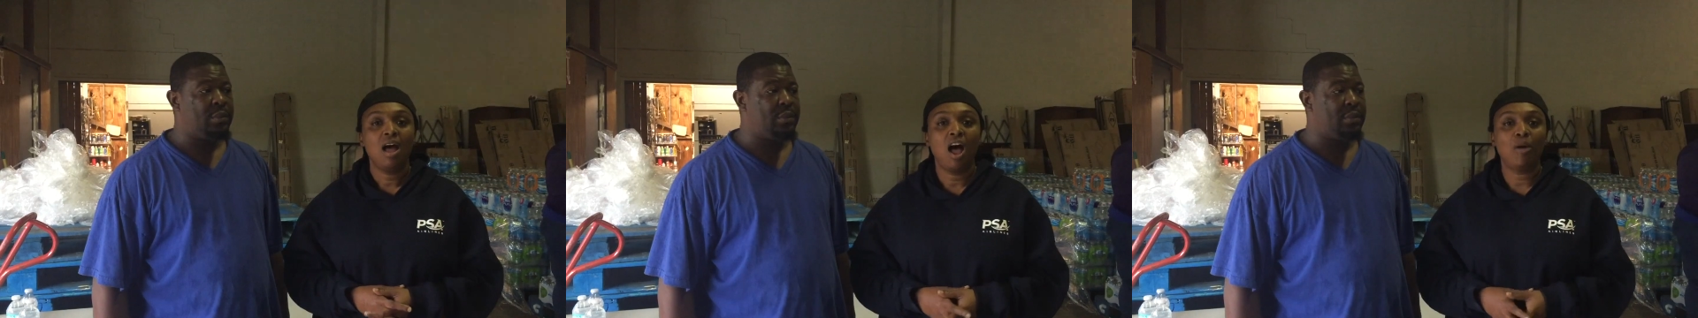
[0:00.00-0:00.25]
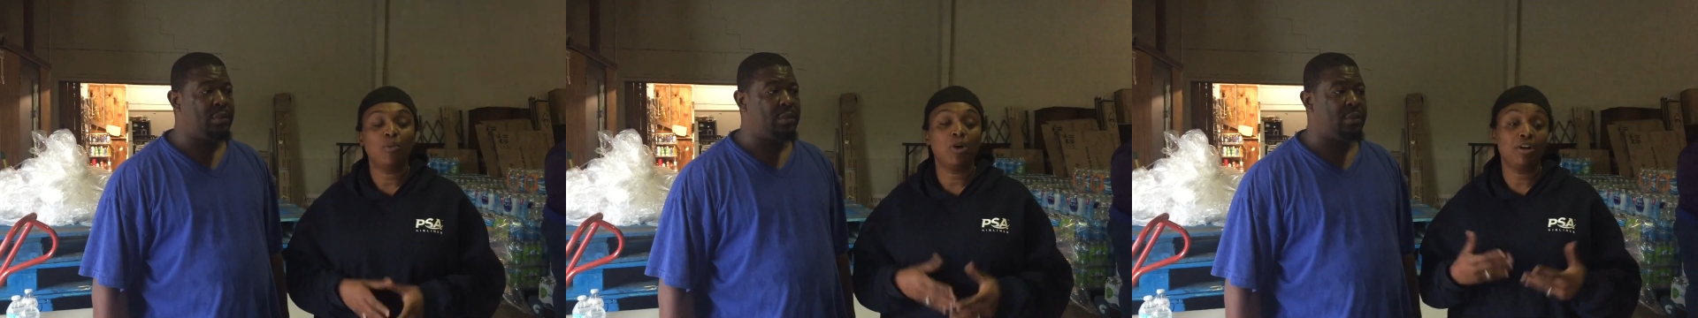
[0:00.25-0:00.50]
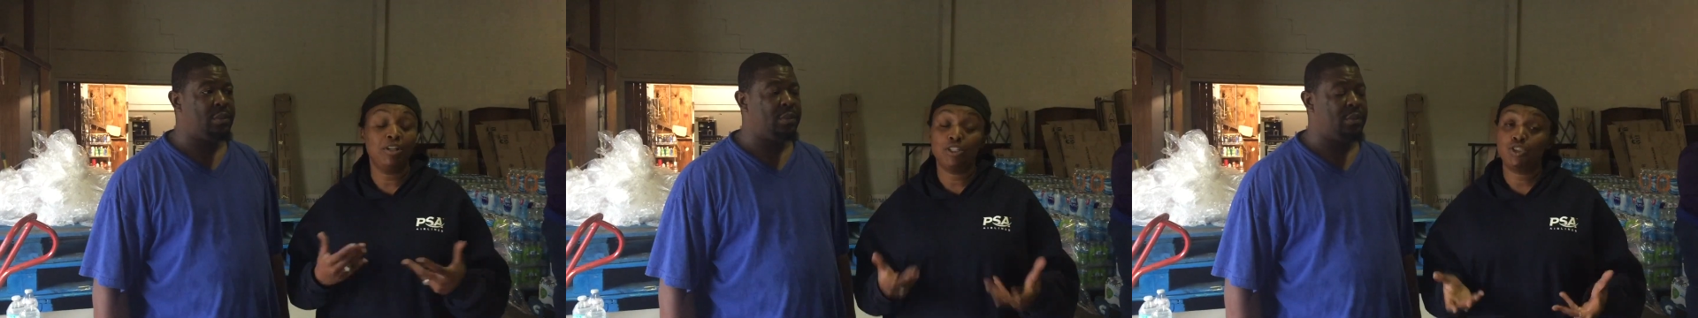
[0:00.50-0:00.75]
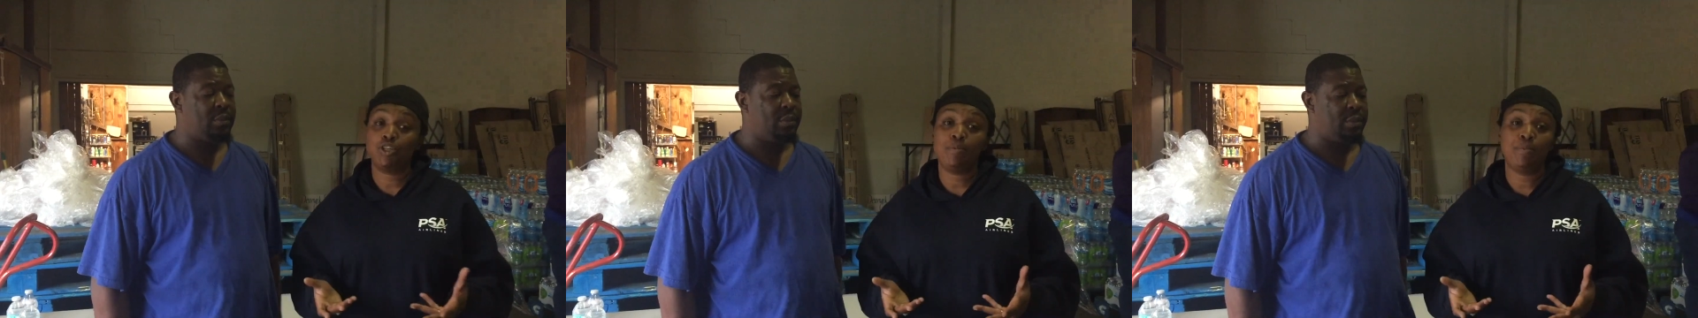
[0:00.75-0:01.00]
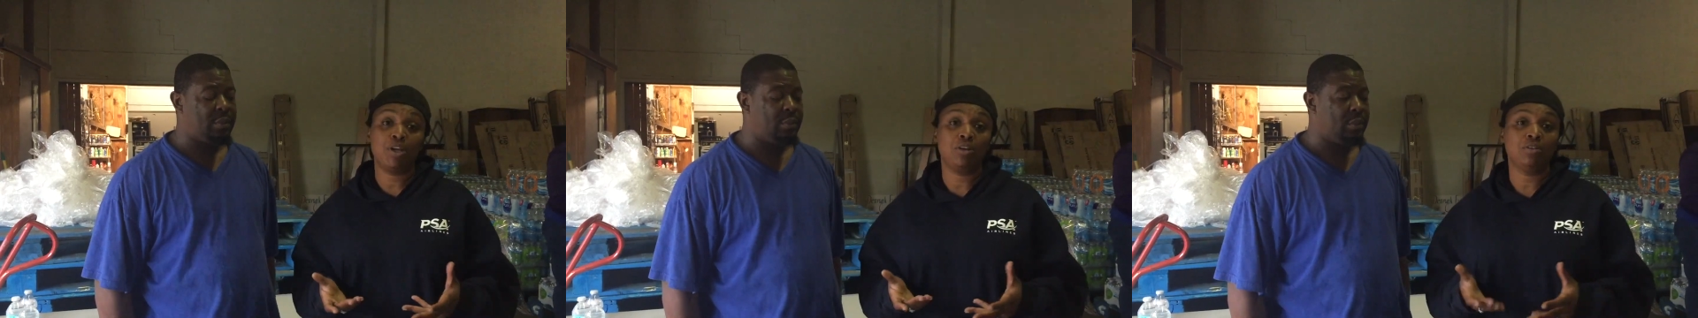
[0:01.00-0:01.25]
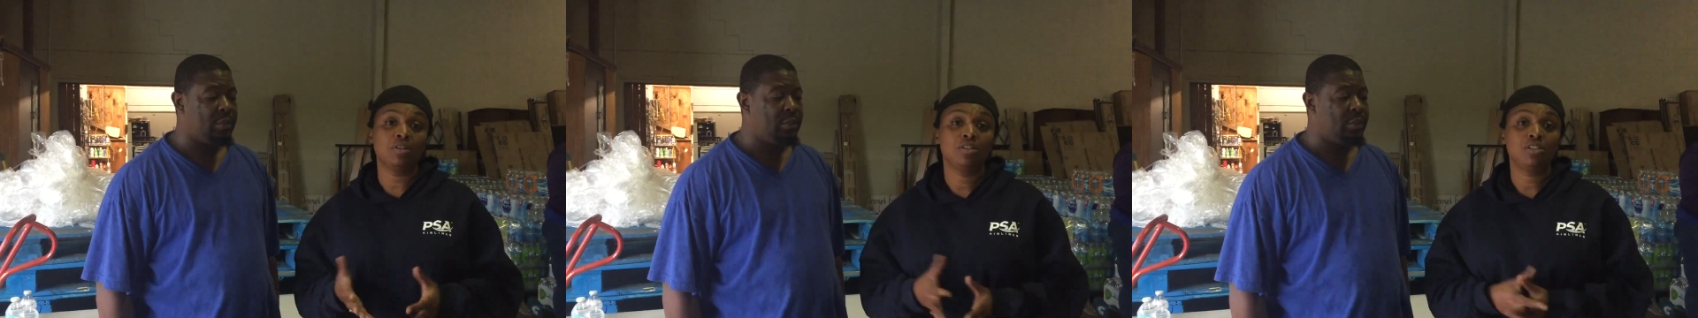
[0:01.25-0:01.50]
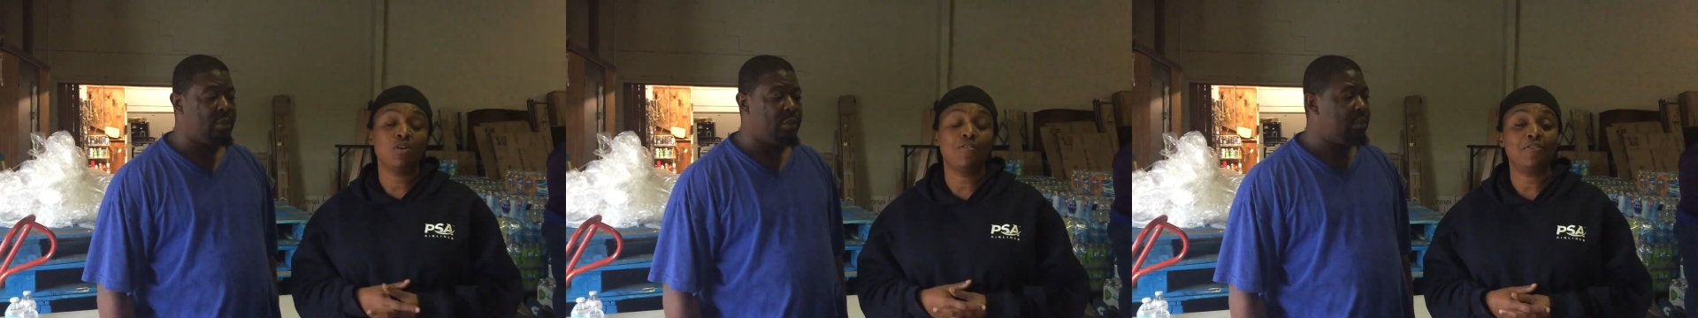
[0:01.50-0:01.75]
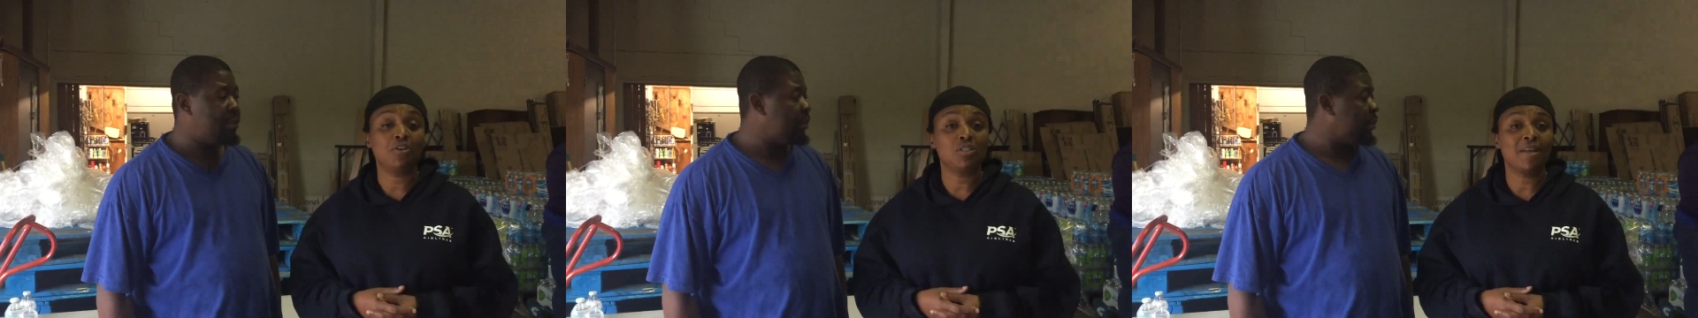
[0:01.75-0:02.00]
Speaker 1: Um, we're going to distribute.
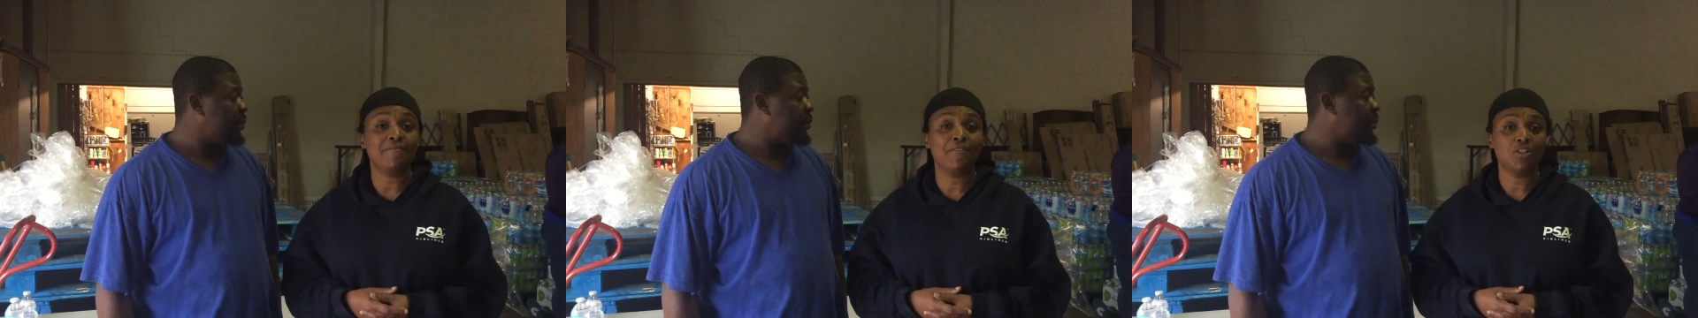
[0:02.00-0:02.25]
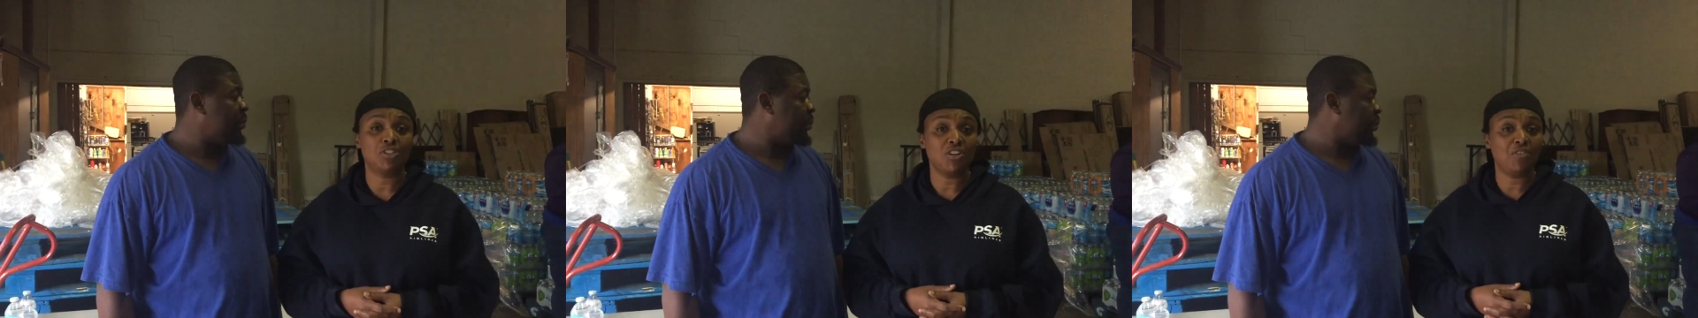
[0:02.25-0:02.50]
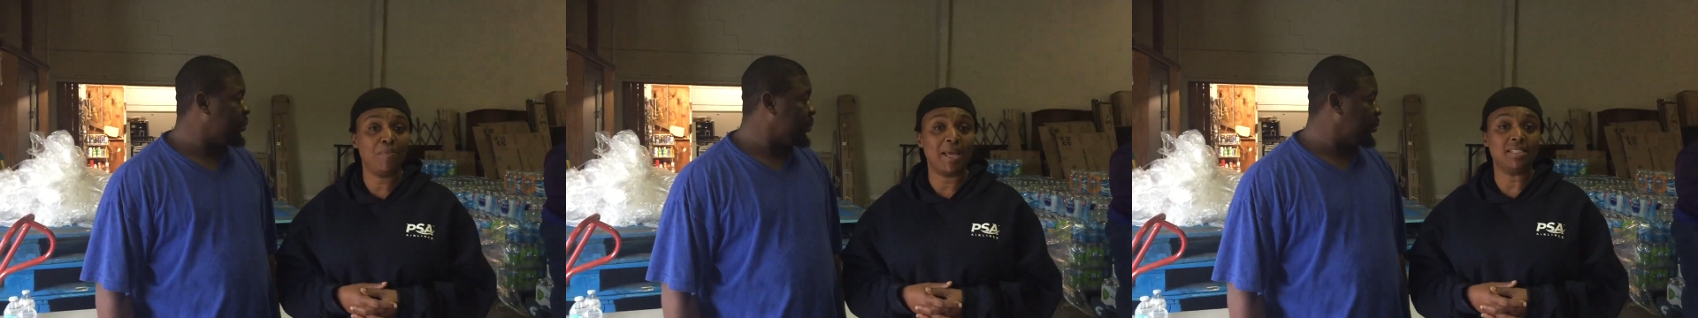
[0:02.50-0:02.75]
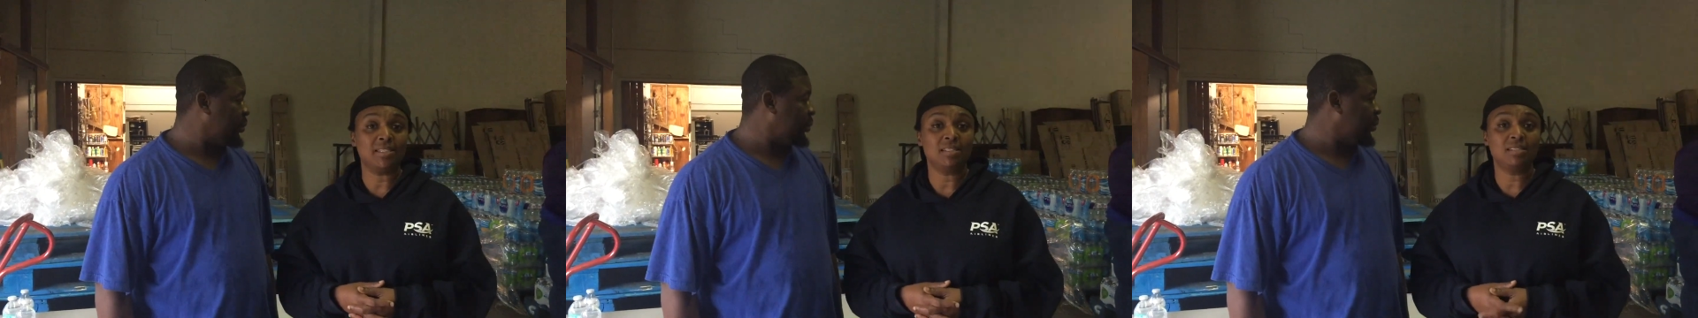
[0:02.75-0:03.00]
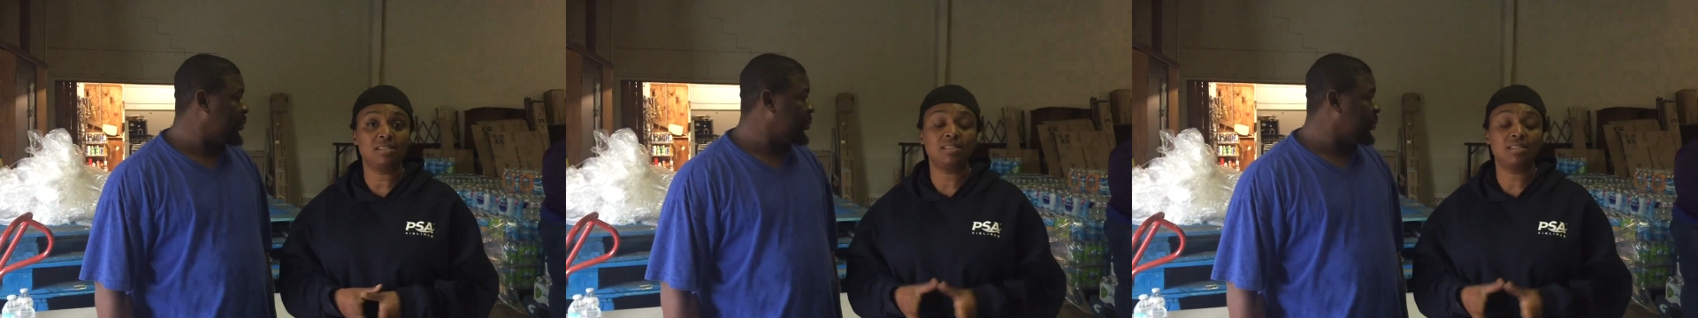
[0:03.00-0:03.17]
So first come, first served basis